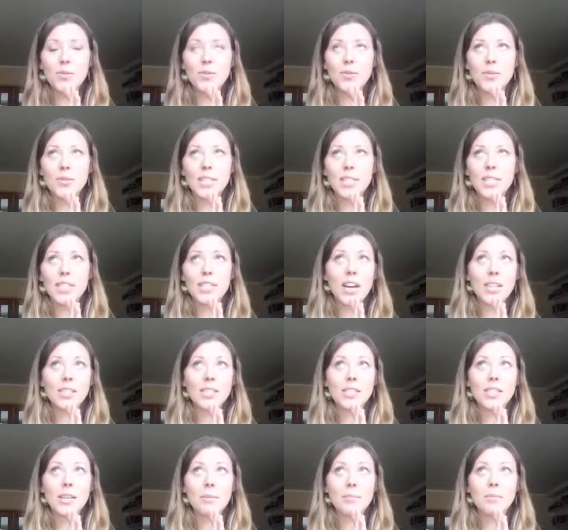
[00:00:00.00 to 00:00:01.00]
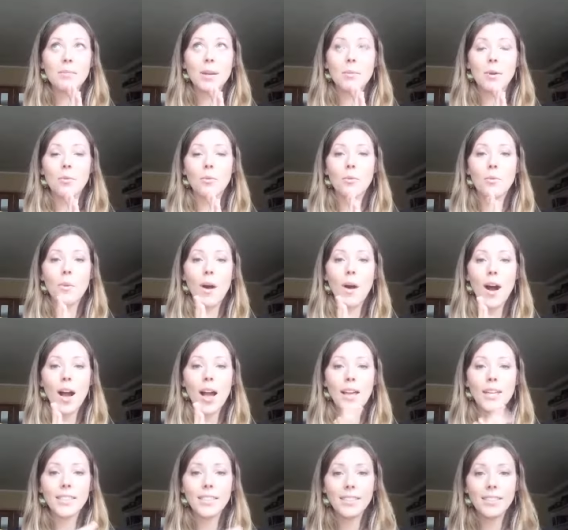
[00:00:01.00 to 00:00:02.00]
detox tip number
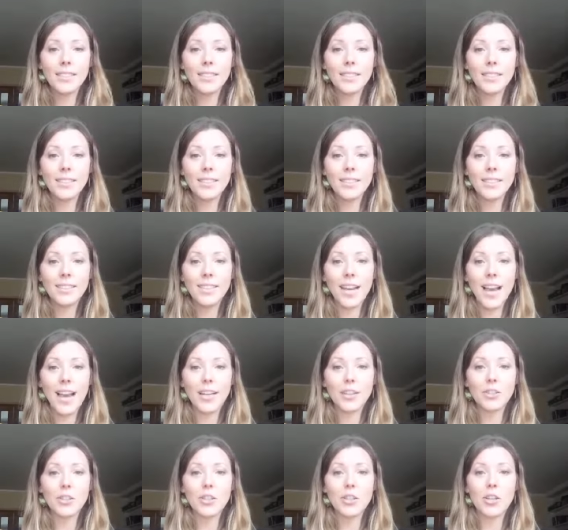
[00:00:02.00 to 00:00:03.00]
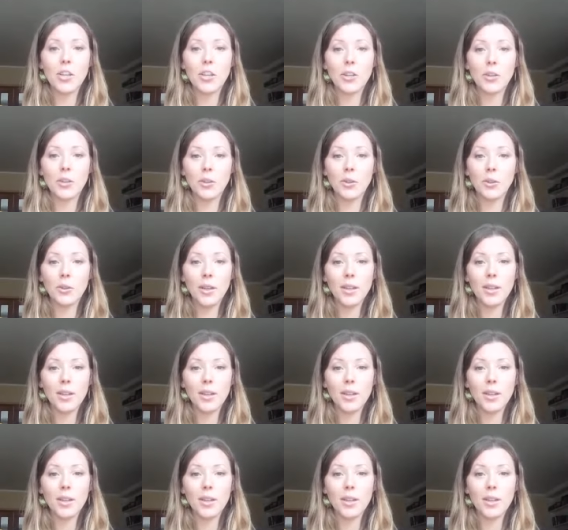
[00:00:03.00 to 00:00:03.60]
one and two